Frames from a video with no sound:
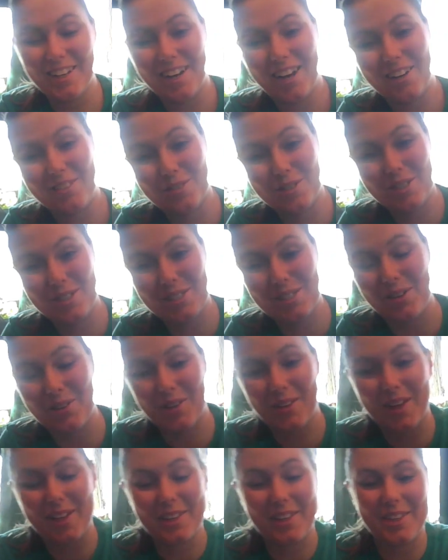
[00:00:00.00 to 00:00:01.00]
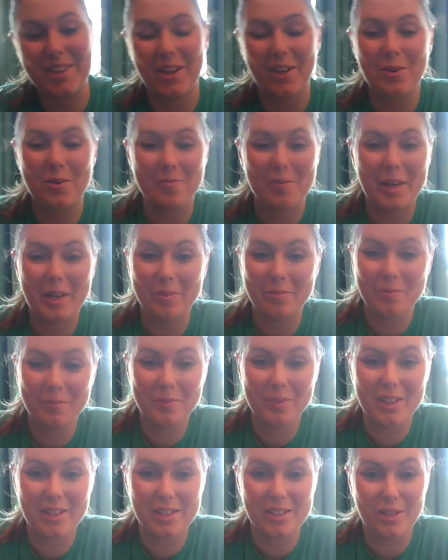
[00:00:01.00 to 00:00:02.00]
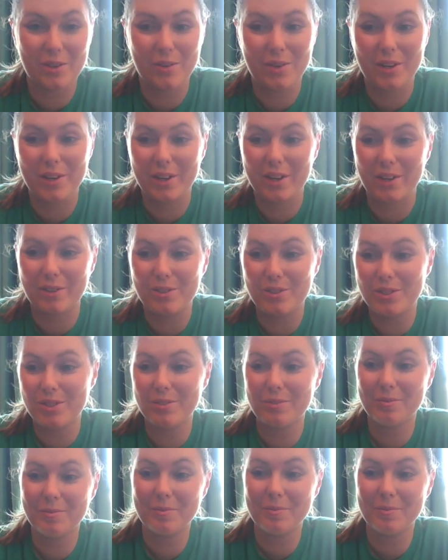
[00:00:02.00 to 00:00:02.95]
I'm just so glad that they thought of me, and so here goes.